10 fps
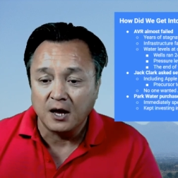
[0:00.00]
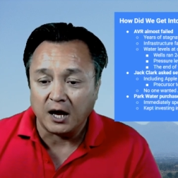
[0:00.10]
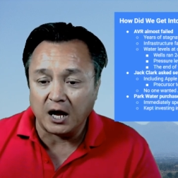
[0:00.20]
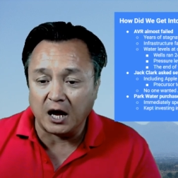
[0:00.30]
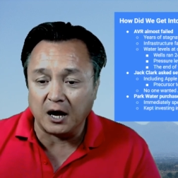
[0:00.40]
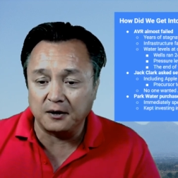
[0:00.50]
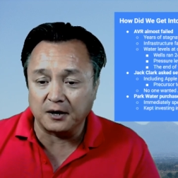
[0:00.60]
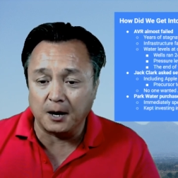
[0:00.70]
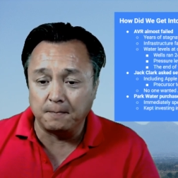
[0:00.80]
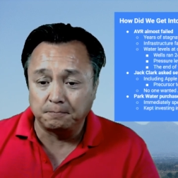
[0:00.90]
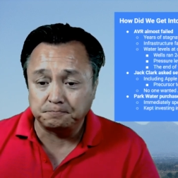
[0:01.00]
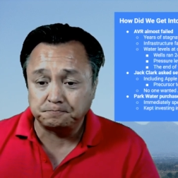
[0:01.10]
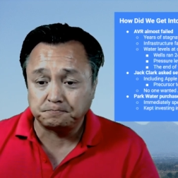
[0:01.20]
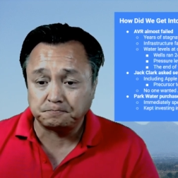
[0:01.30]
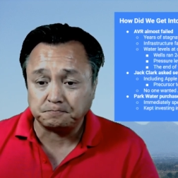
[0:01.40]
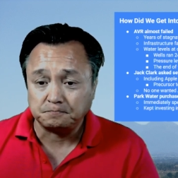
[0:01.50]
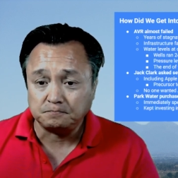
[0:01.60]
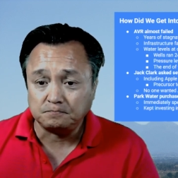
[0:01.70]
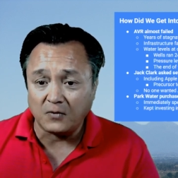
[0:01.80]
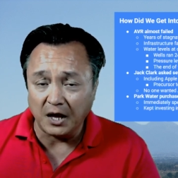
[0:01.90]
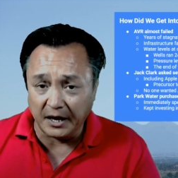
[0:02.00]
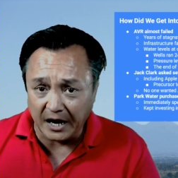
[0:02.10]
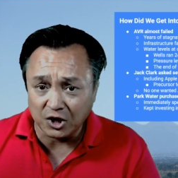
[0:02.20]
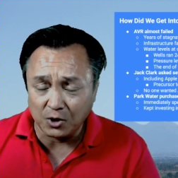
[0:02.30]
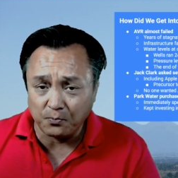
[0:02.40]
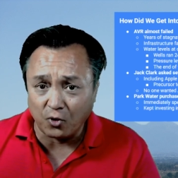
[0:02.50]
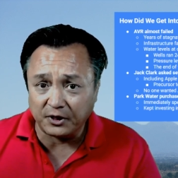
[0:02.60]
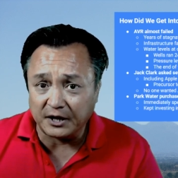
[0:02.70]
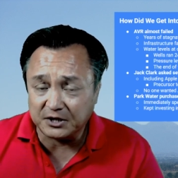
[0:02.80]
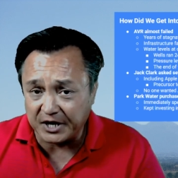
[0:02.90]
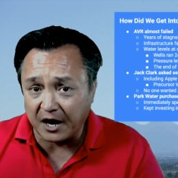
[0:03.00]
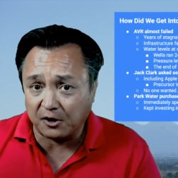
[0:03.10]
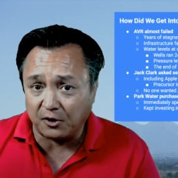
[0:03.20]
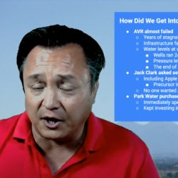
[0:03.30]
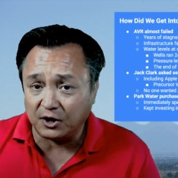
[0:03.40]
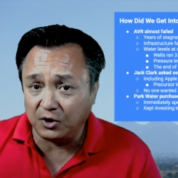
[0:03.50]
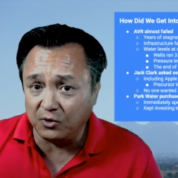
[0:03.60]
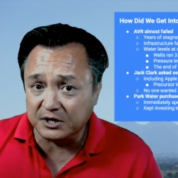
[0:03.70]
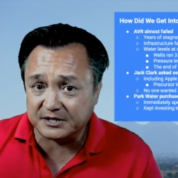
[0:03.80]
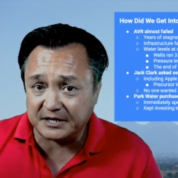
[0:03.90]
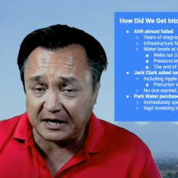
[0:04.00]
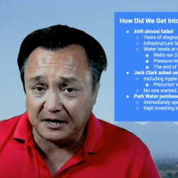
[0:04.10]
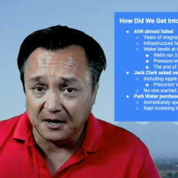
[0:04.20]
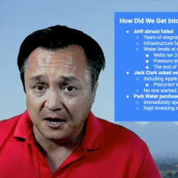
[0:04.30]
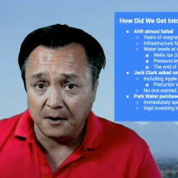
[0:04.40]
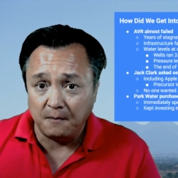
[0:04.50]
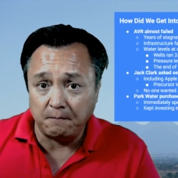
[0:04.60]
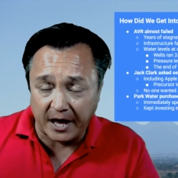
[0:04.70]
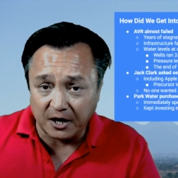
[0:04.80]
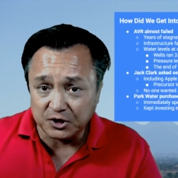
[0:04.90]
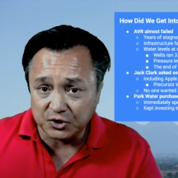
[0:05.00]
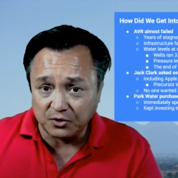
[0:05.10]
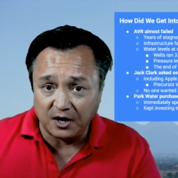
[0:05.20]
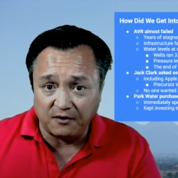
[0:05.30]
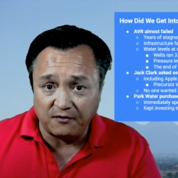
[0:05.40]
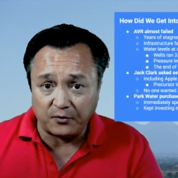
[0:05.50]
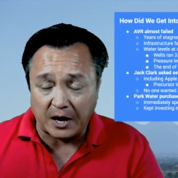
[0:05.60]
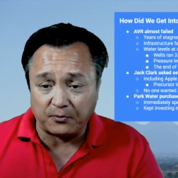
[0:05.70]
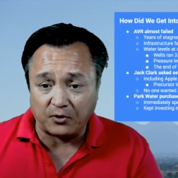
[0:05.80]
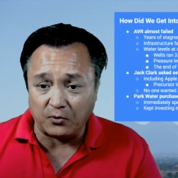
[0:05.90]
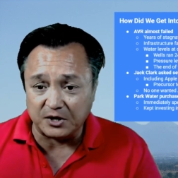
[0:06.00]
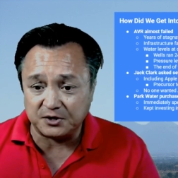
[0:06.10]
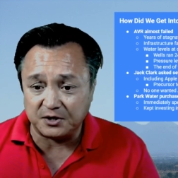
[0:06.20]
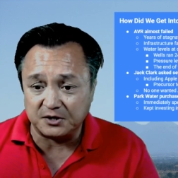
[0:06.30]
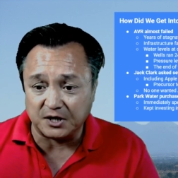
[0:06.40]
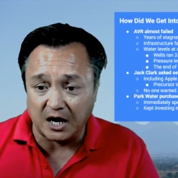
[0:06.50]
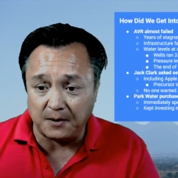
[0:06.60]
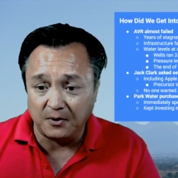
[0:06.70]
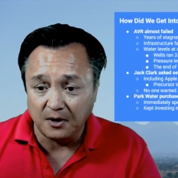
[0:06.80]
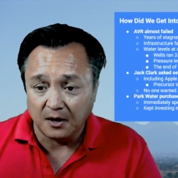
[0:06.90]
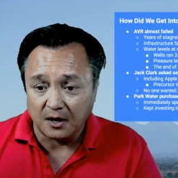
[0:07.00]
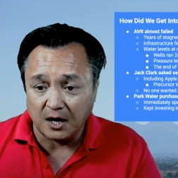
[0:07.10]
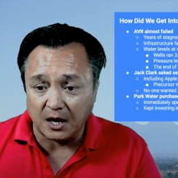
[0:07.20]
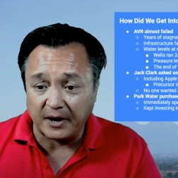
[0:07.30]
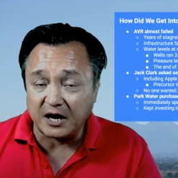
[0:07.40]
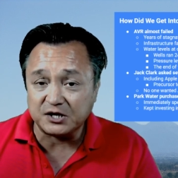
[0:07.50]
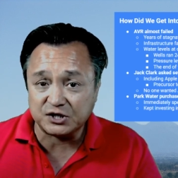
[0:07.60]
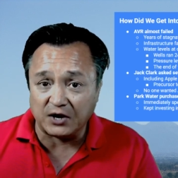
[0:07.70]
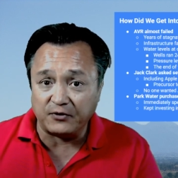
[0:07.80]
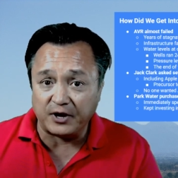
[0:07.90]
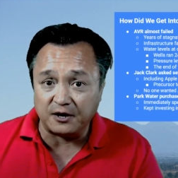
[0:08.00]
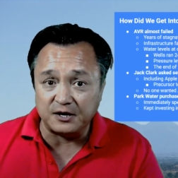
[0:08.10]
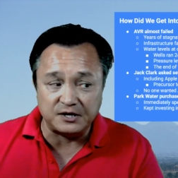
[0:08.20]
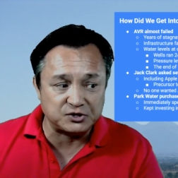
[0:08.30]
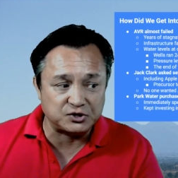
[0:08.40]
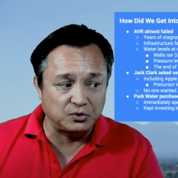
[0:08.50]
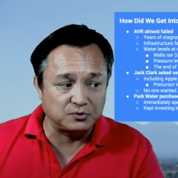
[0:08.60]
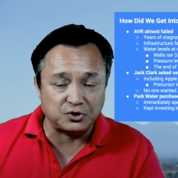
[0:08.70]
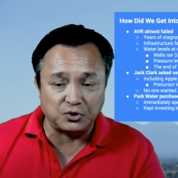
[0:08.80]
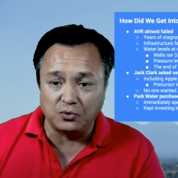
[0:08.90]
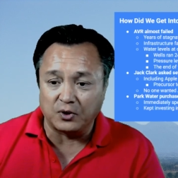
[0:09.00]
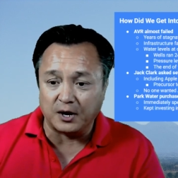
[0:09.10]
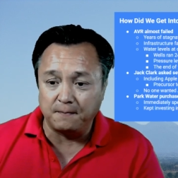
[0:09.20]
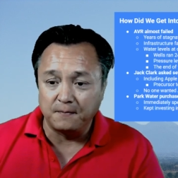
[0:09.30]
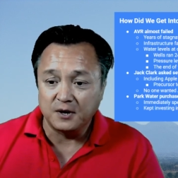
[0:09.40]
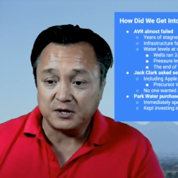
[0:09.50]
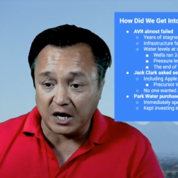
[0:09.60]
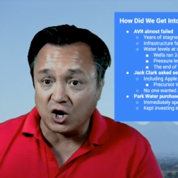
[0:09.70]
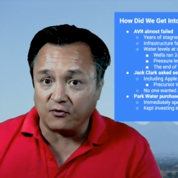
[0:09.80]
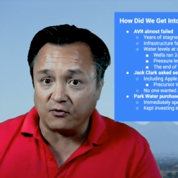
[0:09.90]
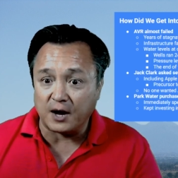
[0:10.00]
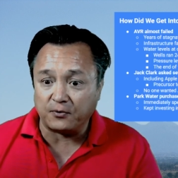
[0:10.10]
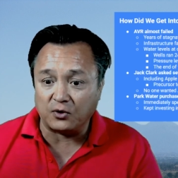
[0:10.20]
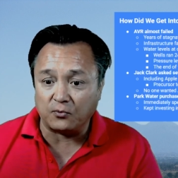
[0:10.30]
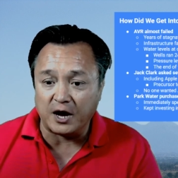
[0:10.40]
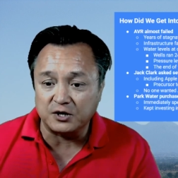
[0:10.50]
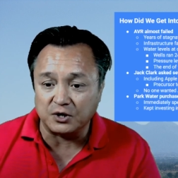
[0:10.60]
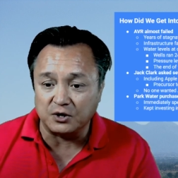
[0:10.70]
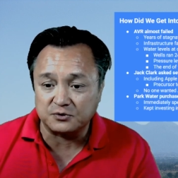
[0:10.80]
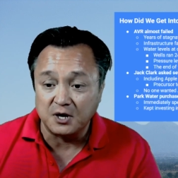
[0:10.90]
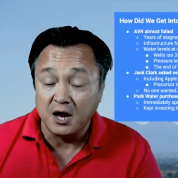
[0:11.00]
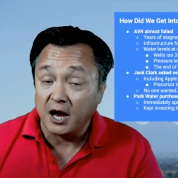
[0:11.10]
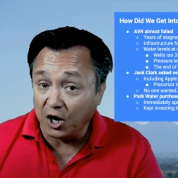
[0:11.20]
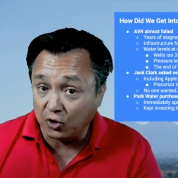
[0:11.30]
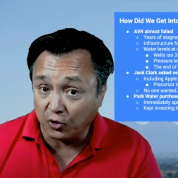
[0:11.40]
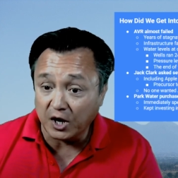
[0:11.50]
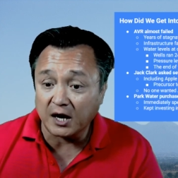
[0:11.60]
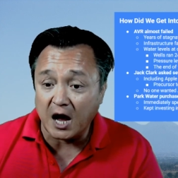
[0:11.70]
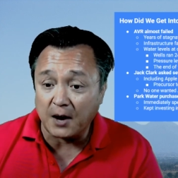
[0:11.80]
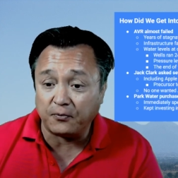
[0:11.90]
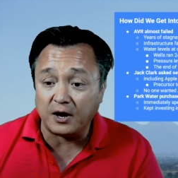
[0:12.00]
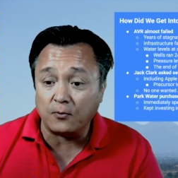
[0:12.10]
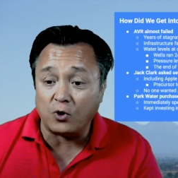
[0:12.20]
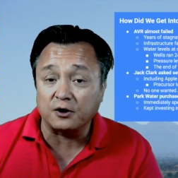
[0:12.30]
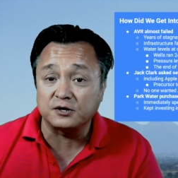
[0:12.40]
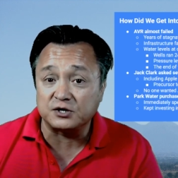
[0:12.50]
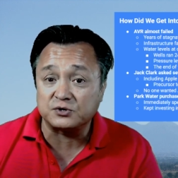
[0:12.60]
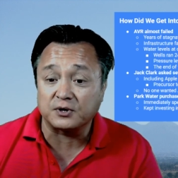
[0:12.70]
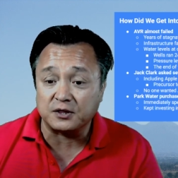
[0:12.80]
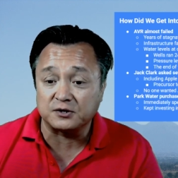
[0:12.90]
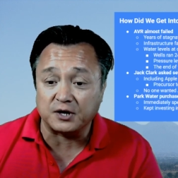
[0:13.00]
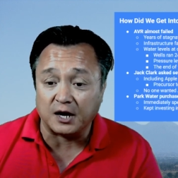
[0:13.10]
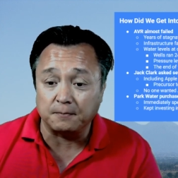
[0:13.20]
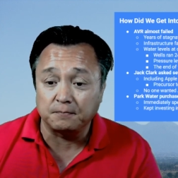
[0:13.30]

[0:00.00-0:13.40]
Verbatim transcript: And um, it got to the point that Jack Clark, who was the manager of Apple Valley Ranchos at the time, um, asked several entities to, to um, take over Apple Valley Ranchos, including Apple Valley Water District at the time,